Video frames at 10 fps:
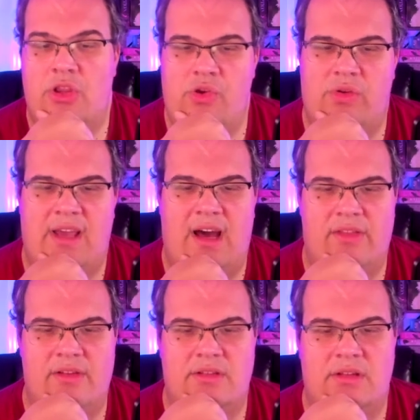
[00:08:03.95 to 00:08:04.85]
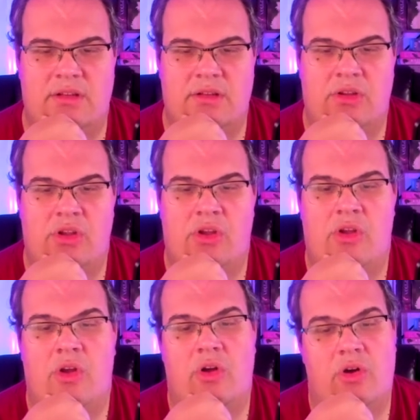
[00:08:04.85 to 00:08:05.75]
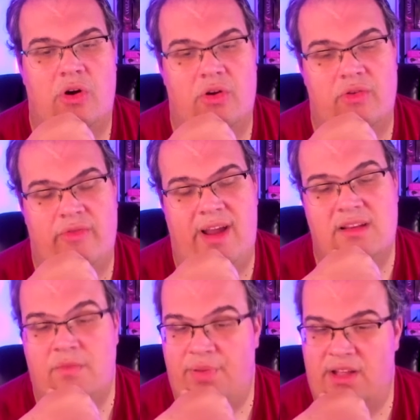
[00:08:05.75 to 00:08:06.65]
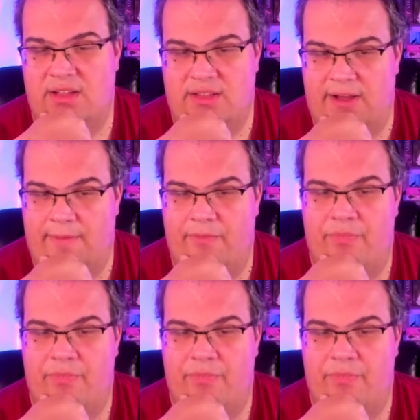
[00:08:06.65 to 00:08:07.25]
2 counters, range and piercing.